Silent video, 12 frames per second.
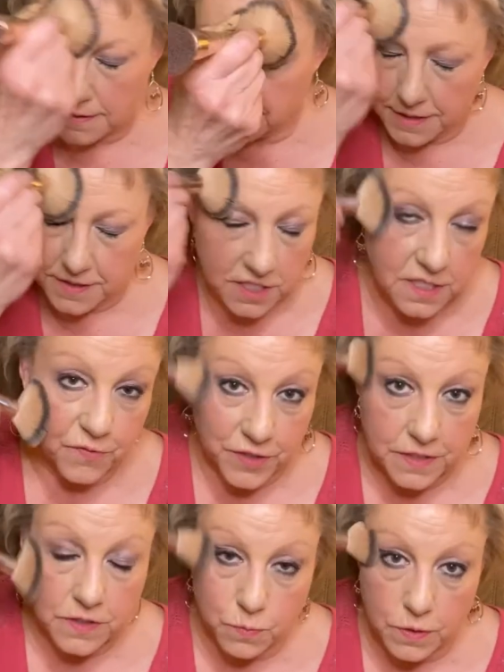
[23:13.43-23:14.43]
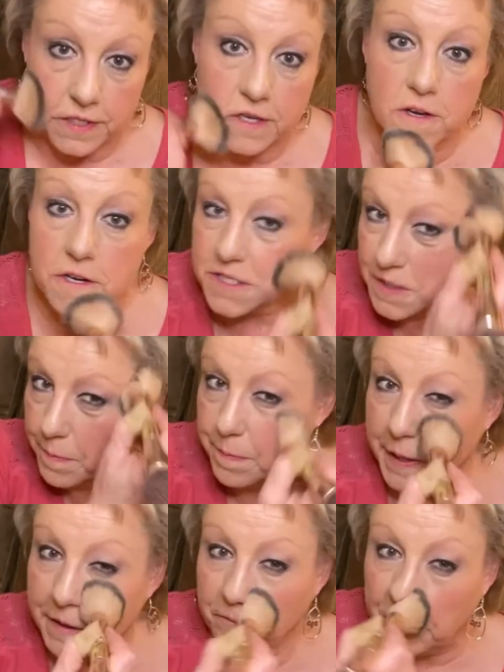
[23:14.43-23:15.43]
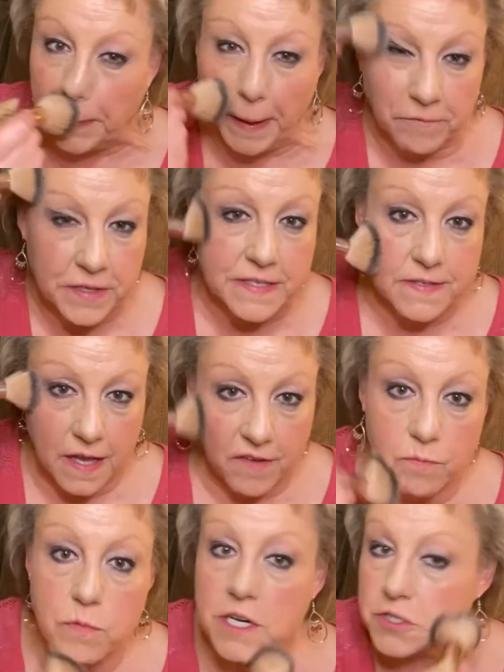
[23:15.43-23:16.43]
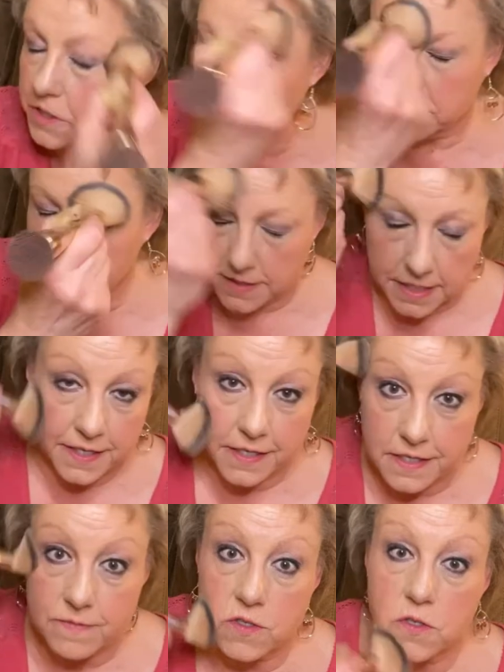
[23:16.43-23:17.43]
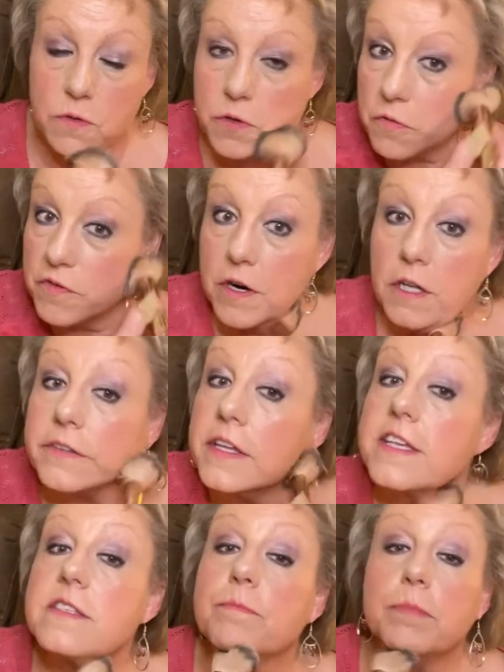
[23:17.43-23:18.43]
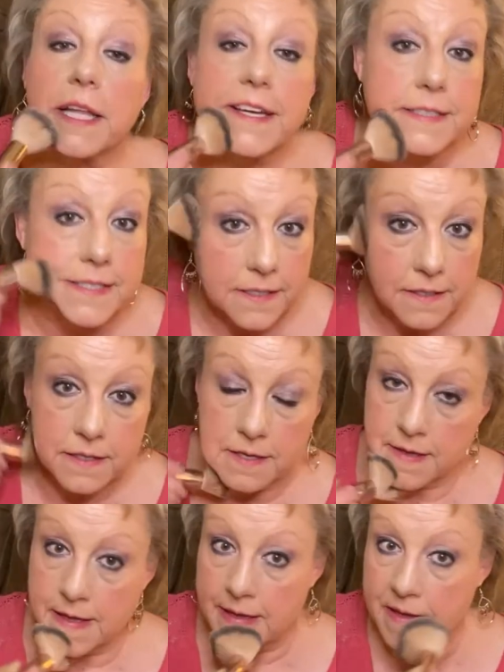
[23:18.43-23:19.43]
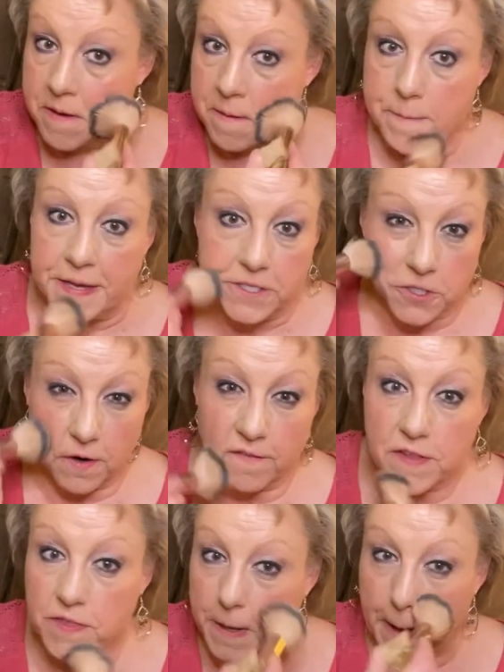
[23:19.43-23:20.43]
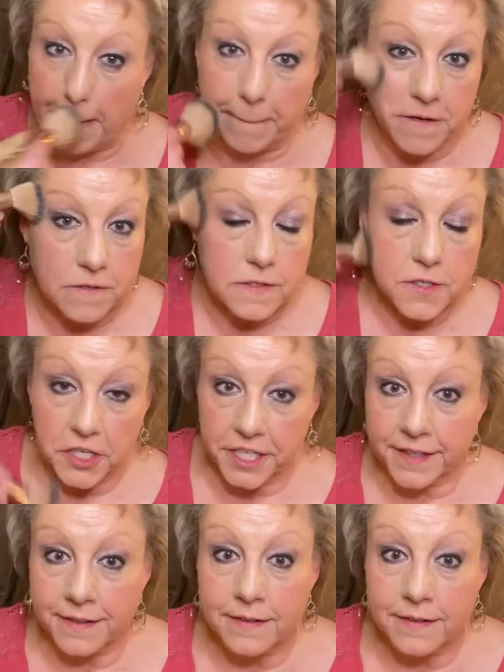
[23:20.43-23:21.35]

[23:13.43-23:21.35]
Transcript: It just feels really good. It's a big, fluffy, soft brush, and it just kind of gives you an overall nice blend. Make sure everything on there is good.